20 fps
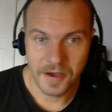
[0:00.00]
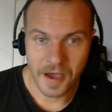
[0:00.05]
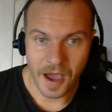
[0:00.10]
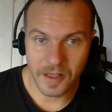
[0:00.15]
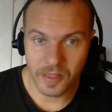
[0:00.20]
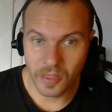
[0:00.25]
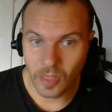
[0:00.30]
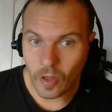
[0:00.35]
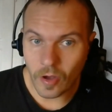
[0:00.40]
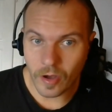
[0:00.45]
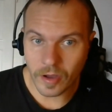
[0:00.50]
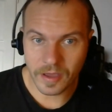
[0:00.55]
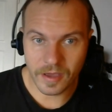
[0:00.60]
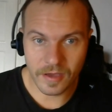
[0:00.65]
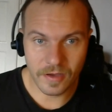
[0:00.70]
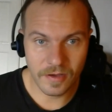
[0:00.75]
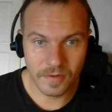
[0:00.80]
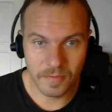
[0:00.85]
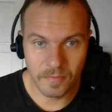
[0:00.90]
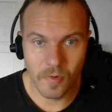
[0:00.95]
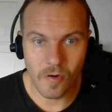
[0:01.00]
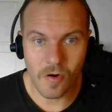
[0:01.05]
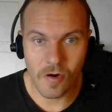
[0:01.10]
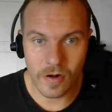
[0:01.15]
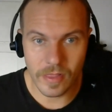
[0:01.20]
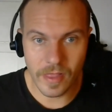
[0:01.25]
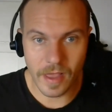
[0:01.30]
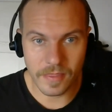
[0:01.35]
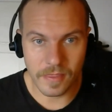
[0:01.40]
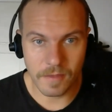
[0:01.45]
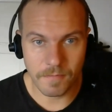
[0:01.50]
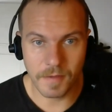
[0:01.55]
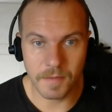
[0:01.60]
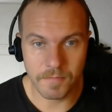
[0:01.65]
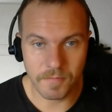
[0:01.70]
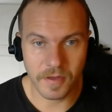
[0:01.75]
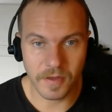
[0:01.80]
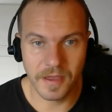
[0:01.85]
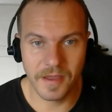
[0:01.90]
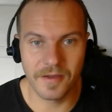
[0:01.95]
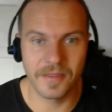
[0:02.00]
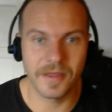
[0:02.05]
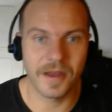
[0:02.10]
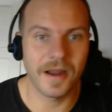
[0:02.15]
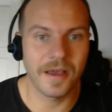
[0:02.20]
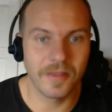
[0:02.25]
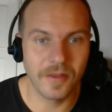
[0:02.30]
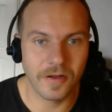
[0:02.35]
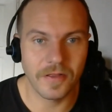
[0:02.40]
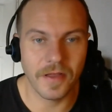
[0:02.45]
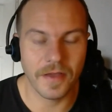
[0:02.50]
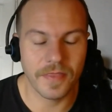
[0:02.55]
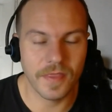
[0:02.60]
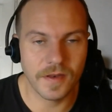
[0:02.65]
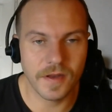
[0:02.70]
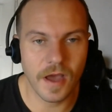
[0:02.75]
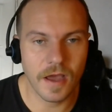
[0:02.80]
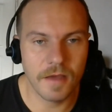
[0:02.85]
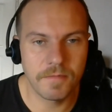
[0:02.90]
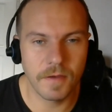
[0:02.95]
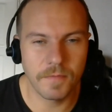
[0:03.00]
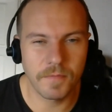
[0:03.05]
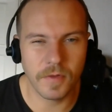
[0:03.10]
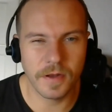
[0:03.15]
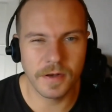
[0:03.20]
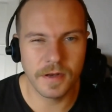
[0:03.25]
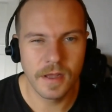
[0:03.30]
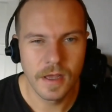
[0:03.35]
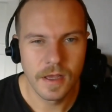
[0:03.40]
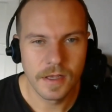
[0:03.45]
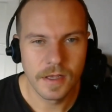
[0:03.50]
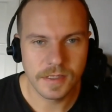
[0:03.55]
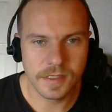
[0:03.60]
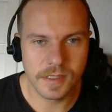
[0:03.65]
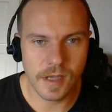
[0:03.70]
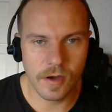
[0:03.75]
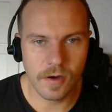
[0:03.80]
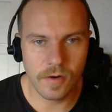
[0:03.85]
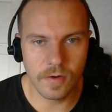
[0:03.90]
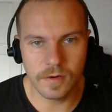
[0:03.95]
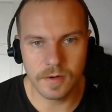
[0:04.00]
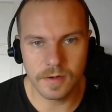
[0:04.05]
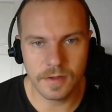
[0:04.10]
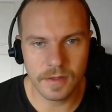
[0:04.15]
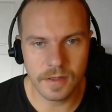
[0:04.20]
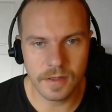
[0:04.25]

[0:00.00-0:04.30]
I look more like the people here than I look like the Thai people. And so,